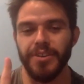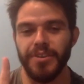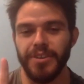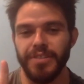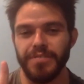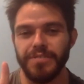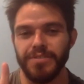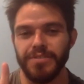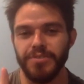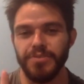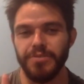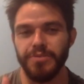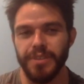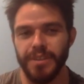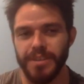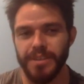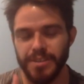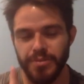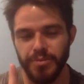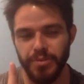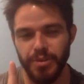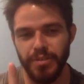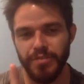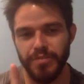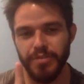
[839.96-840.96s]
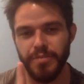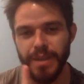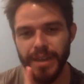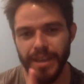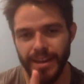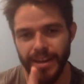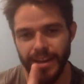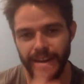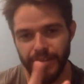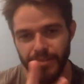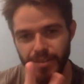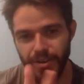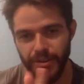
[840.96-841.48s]
I'll give two things, and one of them I
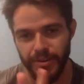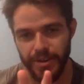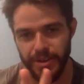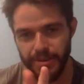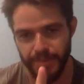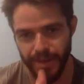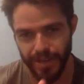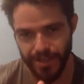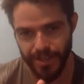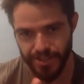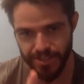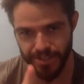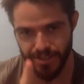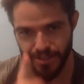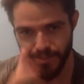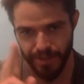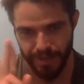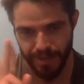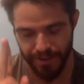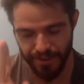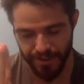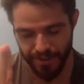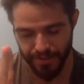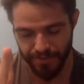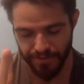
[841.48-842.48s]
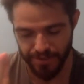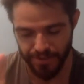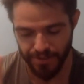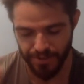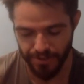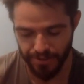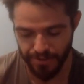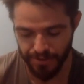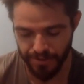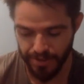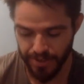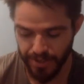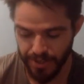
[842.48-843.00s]
kind of already mentioned, but I'll give
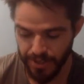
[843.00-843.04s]
two.